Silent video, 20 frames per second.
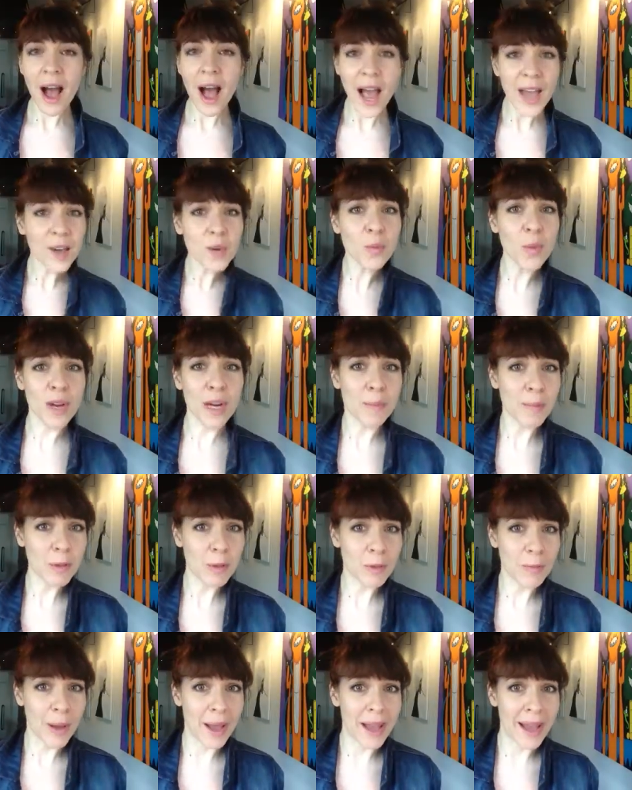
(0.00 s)
I didn't want to be
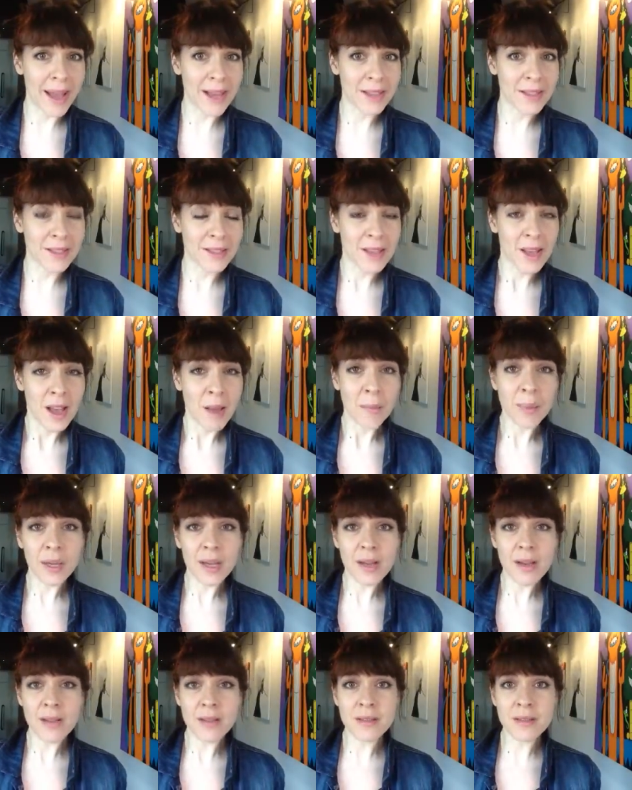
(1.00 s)
with my ex
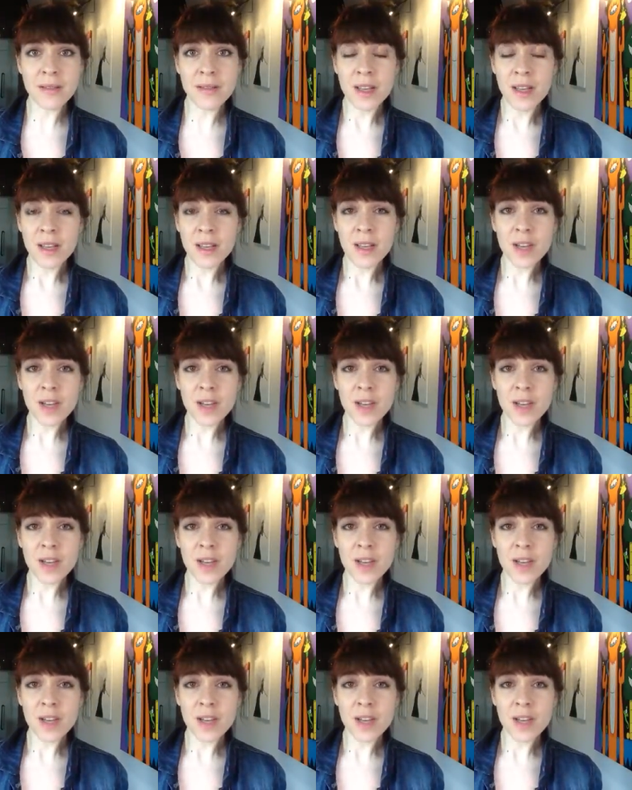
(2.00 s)
because,